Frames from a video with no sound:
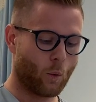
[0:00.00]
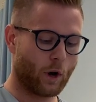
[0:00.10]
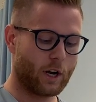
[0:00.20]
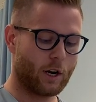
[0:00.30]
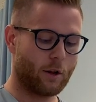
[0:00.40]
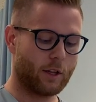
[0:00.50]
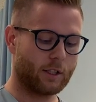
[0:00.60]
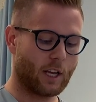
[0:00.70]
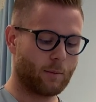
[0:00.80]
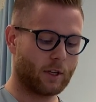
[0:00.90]
We're going to do the
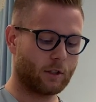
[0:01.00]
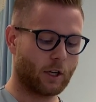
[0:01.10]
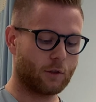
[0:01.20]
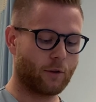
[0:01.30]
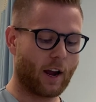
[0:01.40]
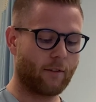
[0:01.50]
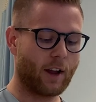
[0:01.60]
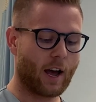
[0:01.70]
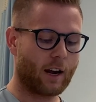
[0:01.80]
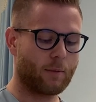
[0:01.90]
same as such for
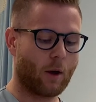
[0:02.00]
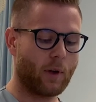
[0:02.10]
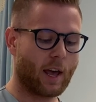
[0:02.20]
every item that we